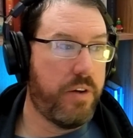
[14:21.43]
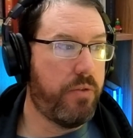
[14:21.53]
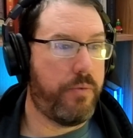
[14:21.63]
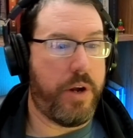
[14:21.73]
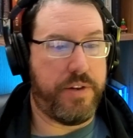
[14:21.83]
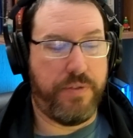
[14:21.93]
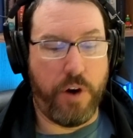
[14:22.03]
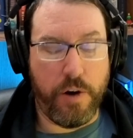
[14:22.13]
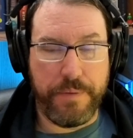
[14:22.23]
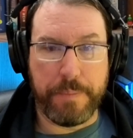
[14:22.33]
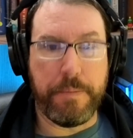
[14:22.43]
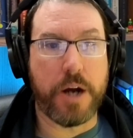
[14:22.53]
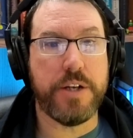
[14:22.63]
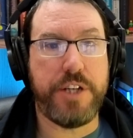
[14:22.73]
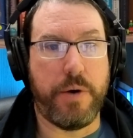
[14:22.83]
right, it's for all of the
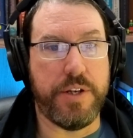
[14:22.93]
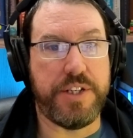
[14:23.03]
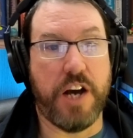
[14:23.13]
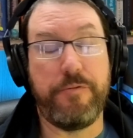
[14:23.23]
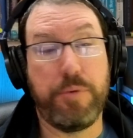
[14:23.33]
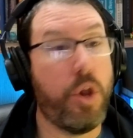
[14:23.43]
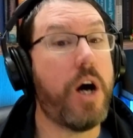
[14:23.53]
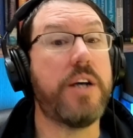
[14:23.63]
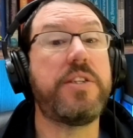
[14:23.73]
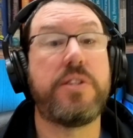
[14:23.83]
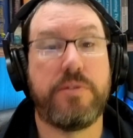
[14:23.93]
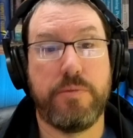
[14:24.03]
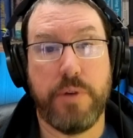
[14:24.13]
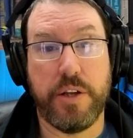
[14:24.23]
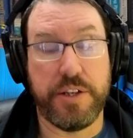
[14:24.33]
monetary stuff, plus,
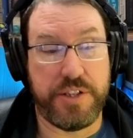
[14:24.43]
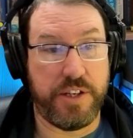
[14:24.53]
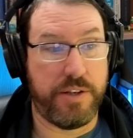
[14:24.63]
at least,